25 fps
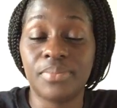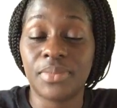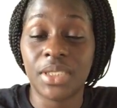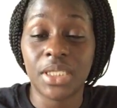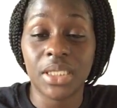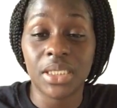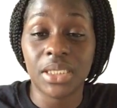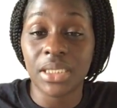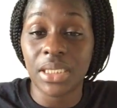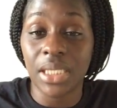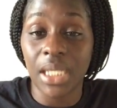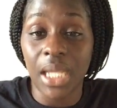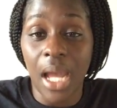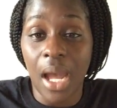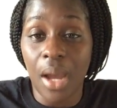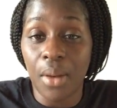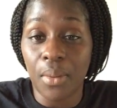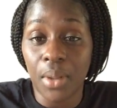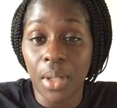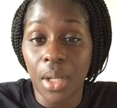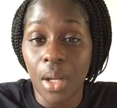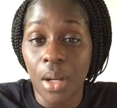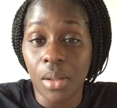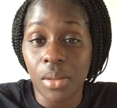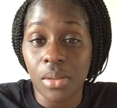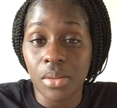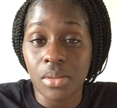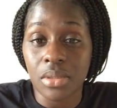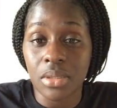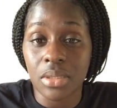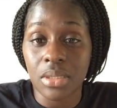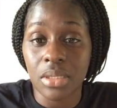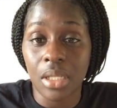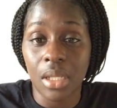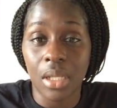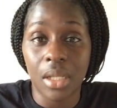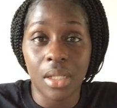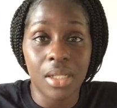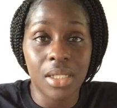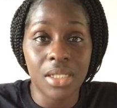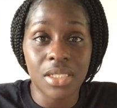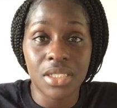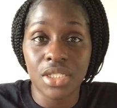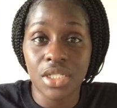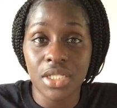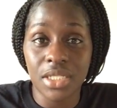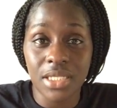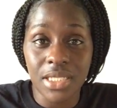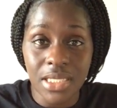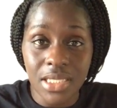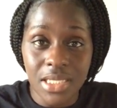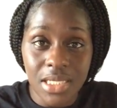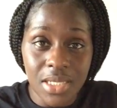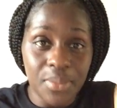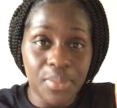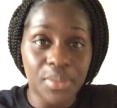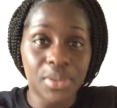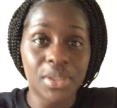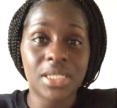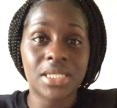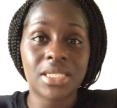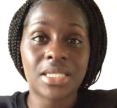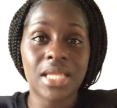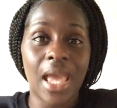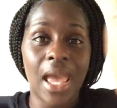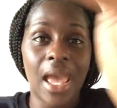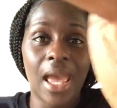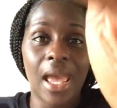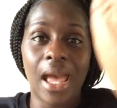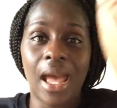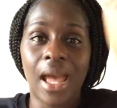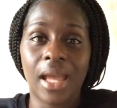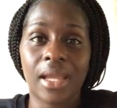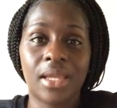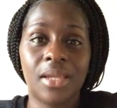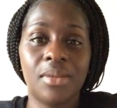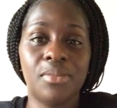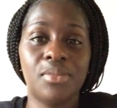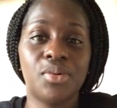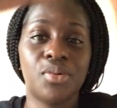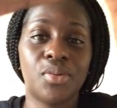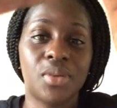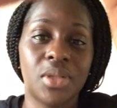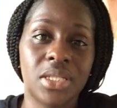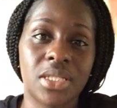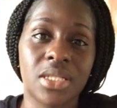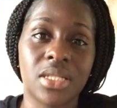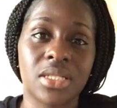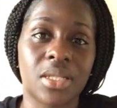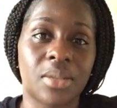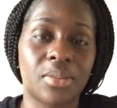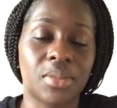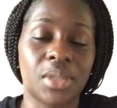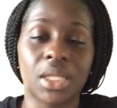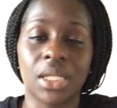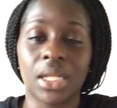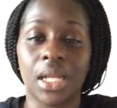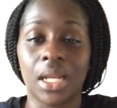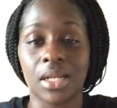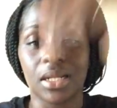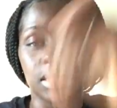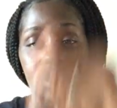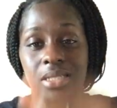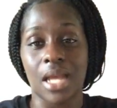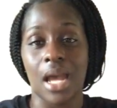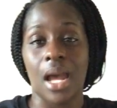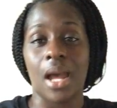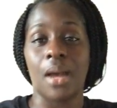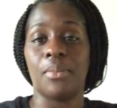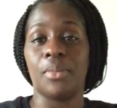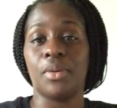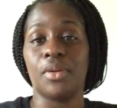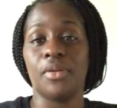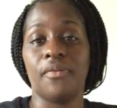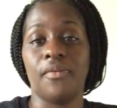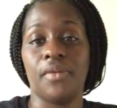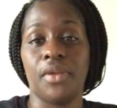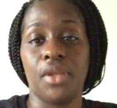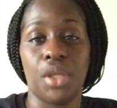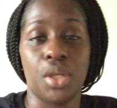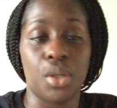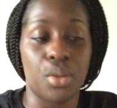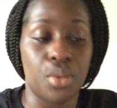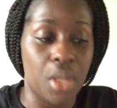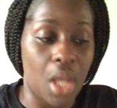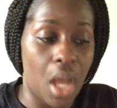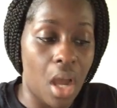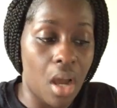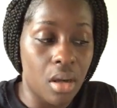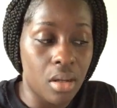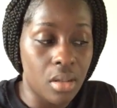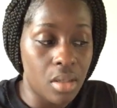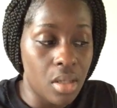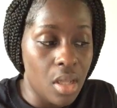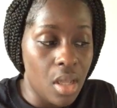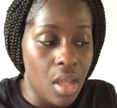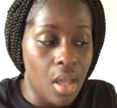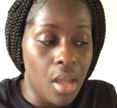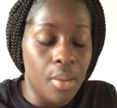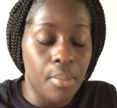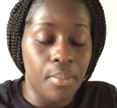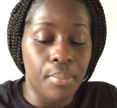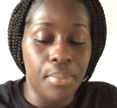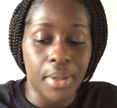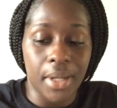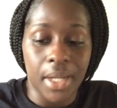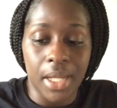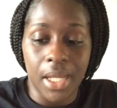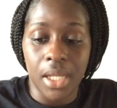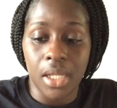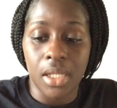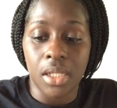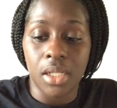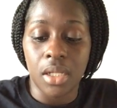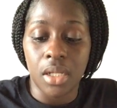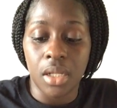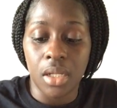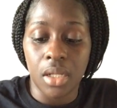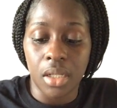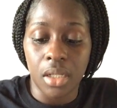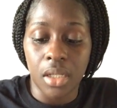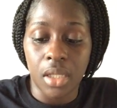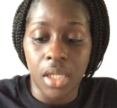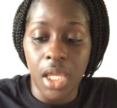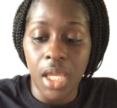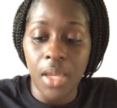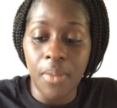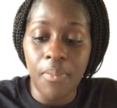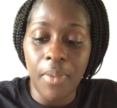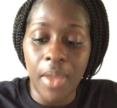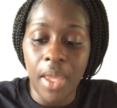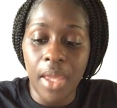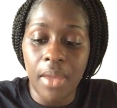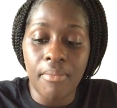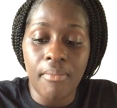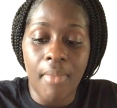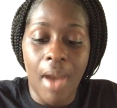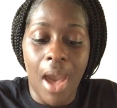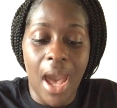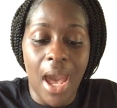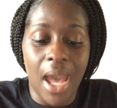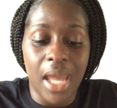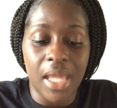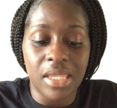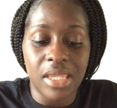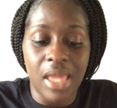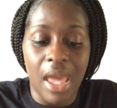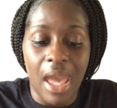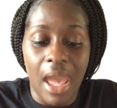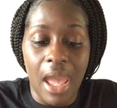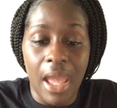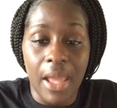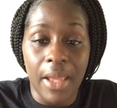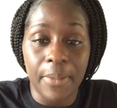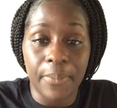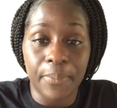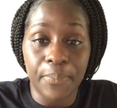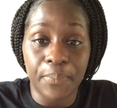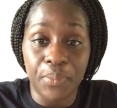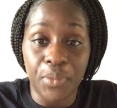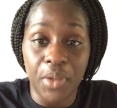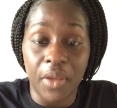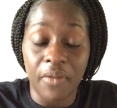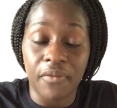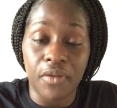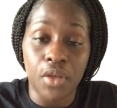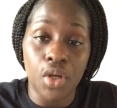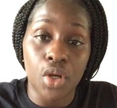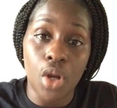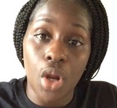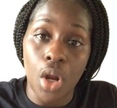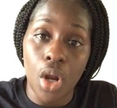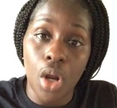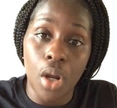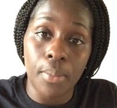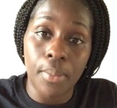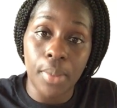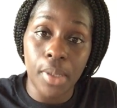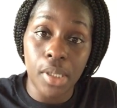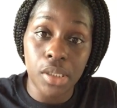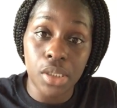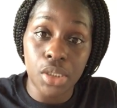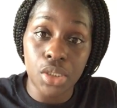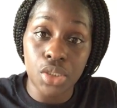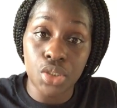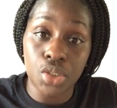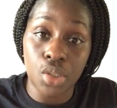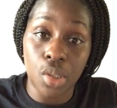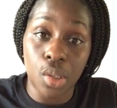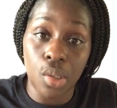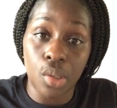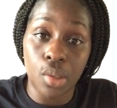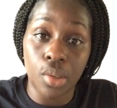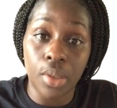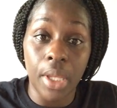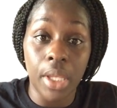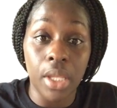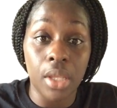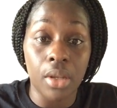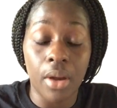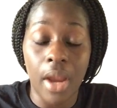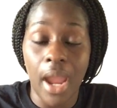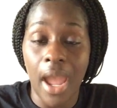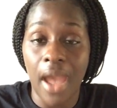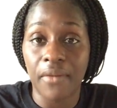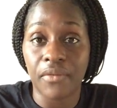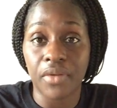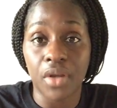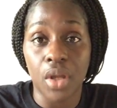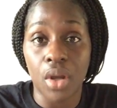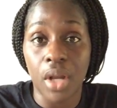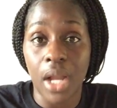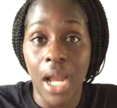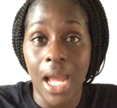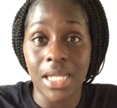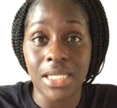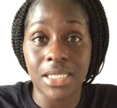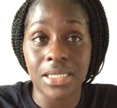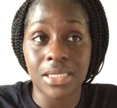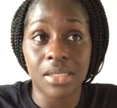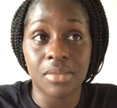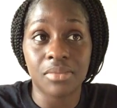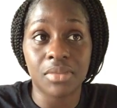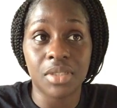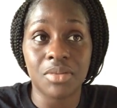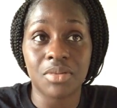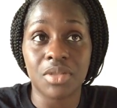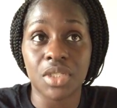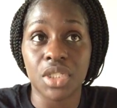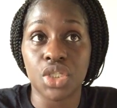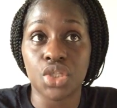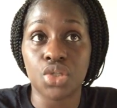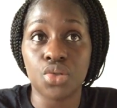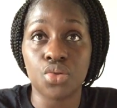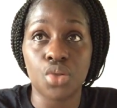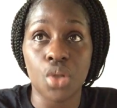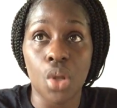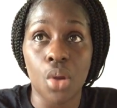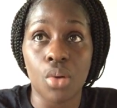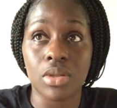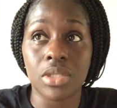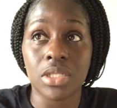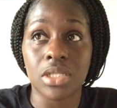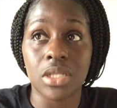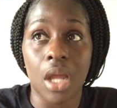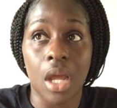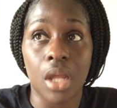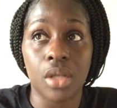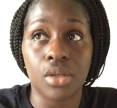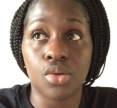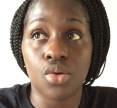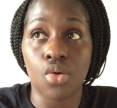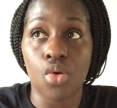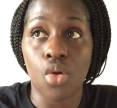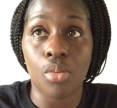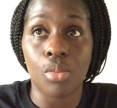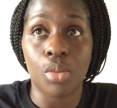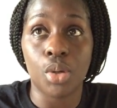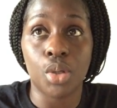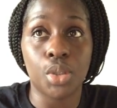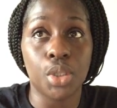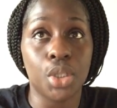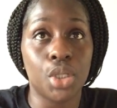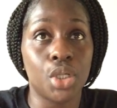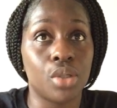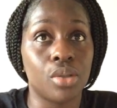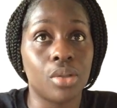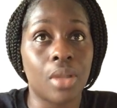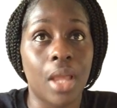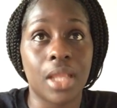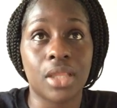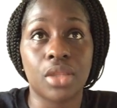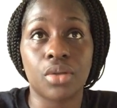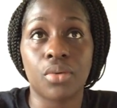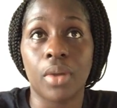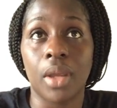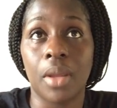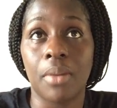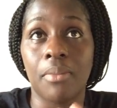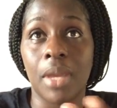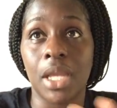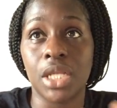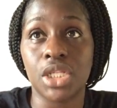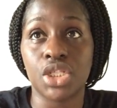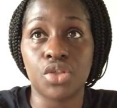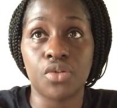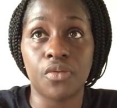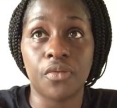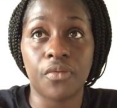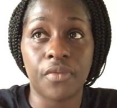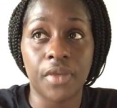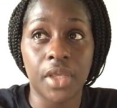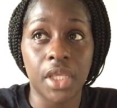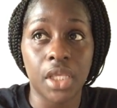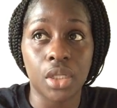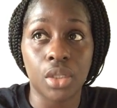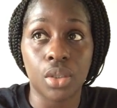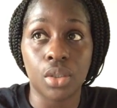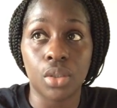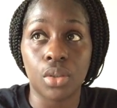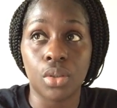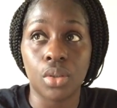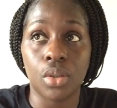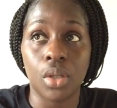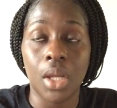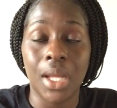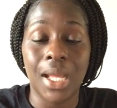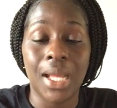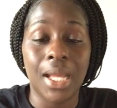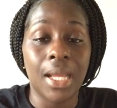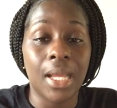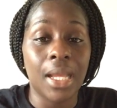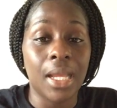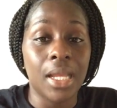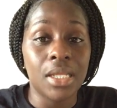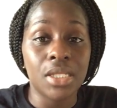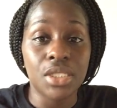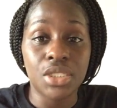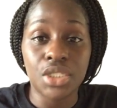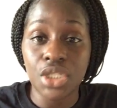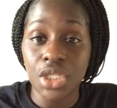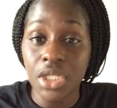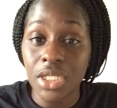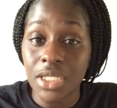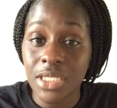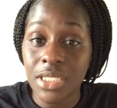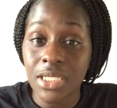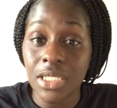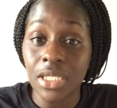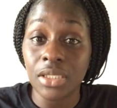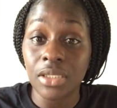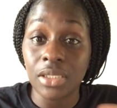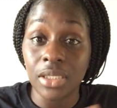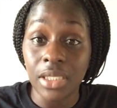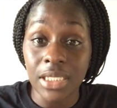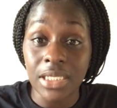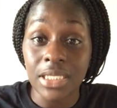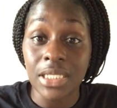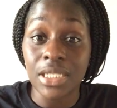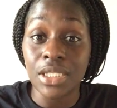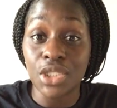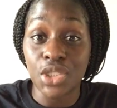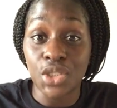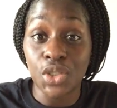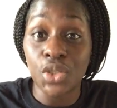to see how it goes. And it's just as simple as that. I keep doing this because I'm looking at the time of the video, y'all. But keep in mind that if you're on birth control and you're having all kind of symptoms and you know it's not normal, you don't like the way it makes you feel, just listen